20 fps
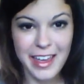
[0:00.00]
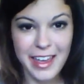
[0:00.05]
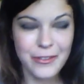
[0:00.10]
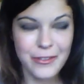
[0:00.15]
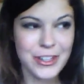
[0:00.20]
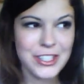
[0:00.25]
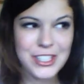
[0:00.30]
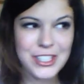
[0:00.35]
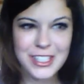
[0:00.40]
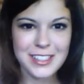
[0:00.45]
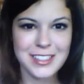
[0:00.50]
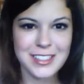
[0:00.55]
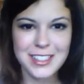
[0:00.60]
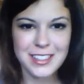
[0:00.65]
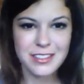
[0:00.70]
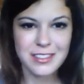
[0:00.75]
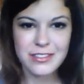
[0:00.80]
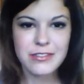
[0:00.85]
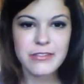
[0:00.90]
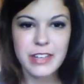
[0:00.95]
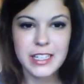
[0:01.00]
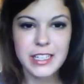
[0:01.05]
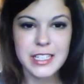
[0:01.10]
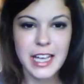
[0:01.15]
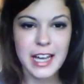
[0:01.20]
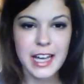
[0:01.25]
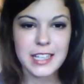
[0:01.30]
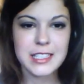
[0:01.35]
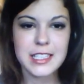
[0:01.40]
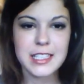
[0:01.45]
which is
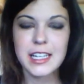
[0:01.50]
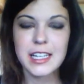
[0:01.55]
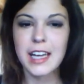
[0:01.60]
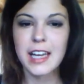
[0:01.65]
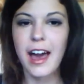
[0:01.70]
fantastic.